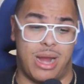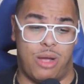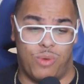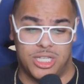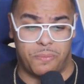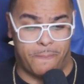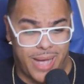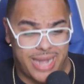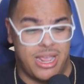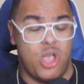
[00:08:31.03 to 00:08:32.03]
Brown was.
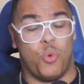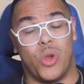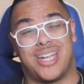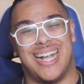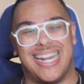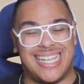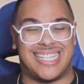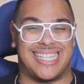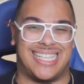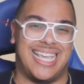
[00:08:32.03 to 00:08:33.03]
But we're
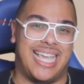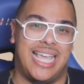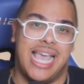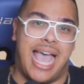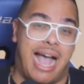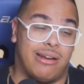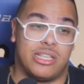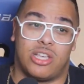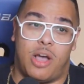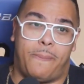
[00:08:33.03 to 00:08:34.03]
gonna see how
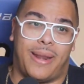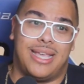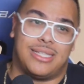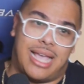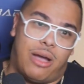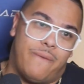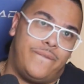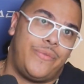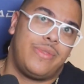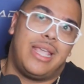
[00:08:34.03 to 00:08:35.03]
this all plays
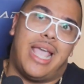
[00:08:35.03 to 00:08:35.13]
out.